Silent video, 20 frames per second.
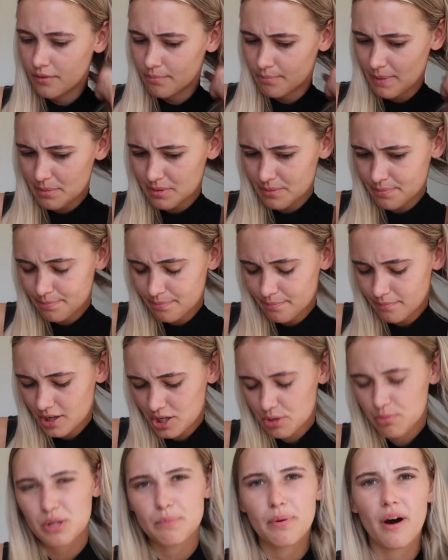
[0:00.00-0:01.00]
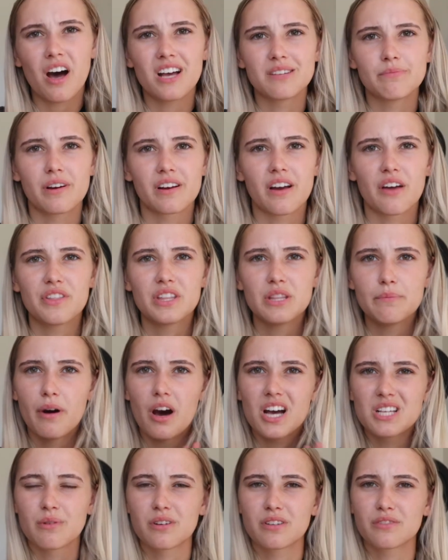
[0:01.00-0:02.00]
Maybe the I don't want the pass mark. I think the
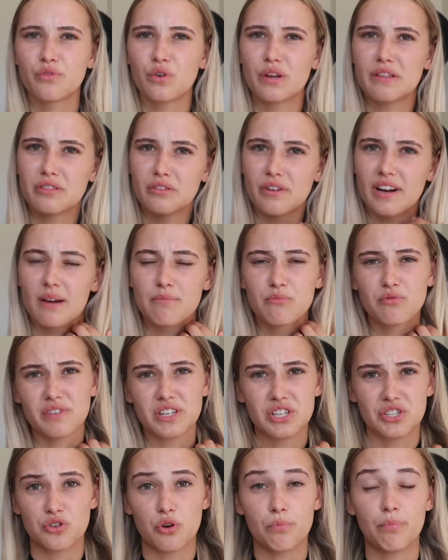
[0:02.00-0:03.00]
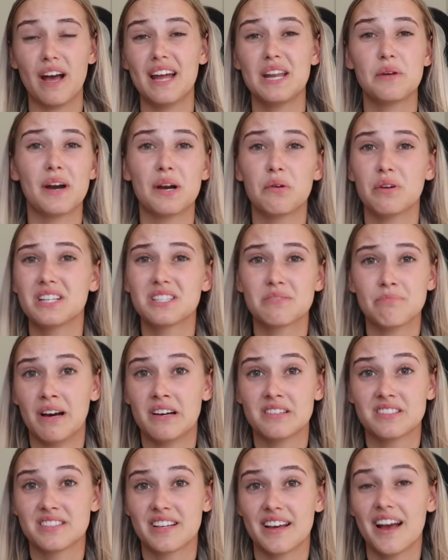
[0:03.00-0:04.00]
pass mark's 43. I'm not really sure. But anyway, it doesn't
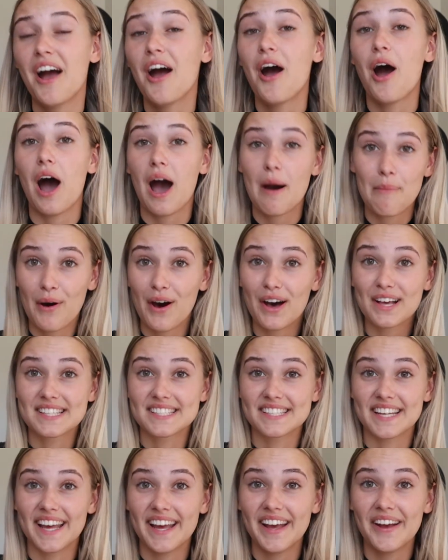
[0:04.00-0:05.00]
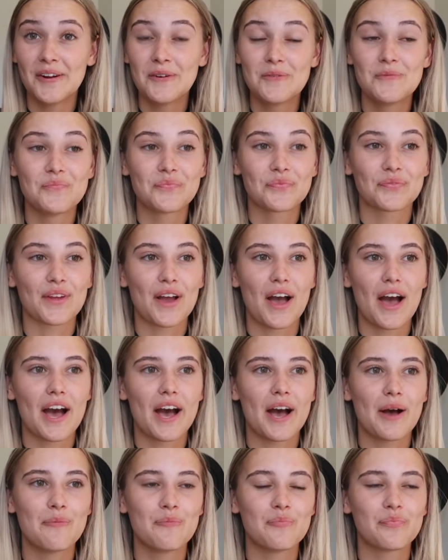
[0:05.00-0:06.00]
matter, does it? I passed it.
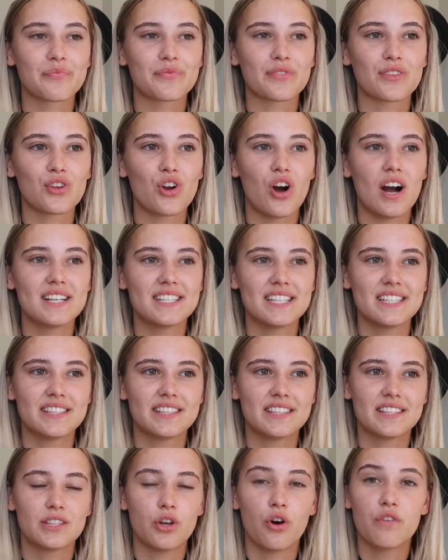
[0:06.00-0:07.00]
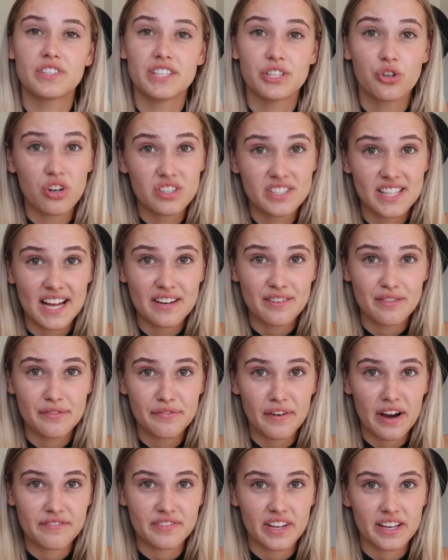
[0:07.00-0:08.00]
Um, I did, obviously got to the end of the
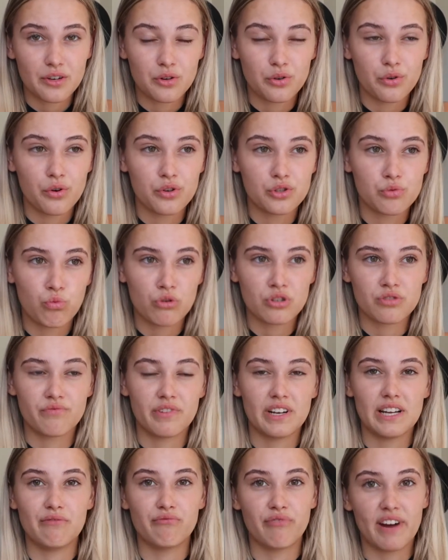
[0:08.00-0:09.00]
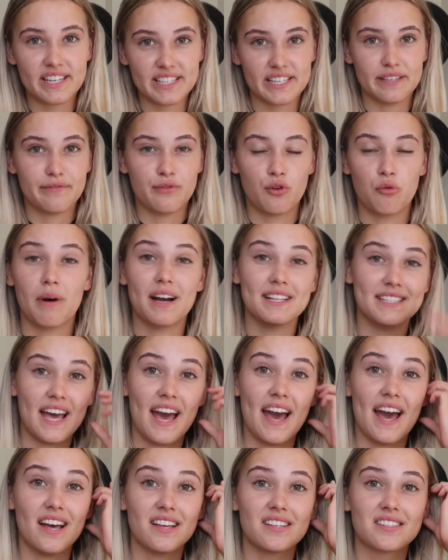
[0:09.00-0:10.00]
five-day course. Wasn't really ready for my
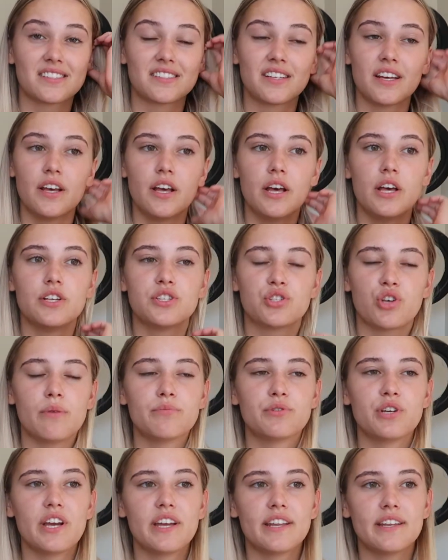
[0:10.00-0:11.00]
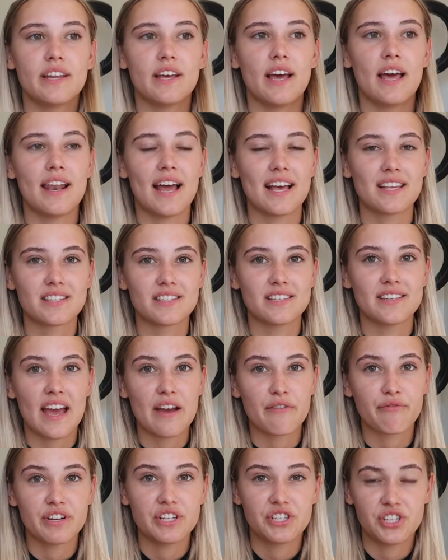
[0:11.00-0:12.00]
test. So I'm doing a lesson
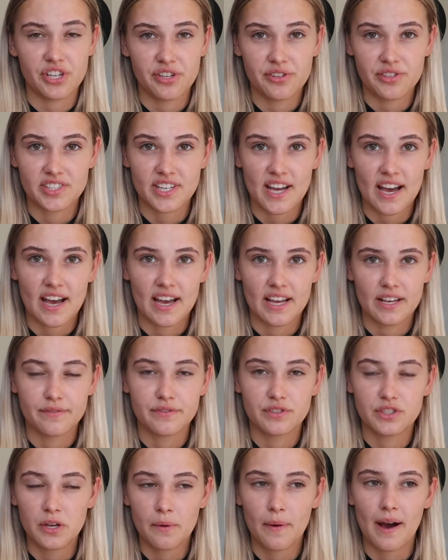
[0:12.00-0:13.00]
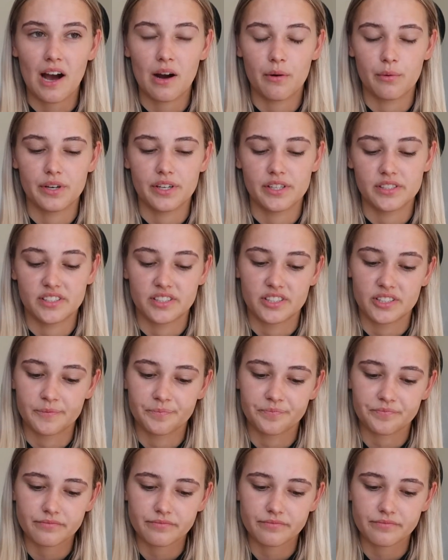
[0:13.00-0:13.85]
every Tuesday for two hours.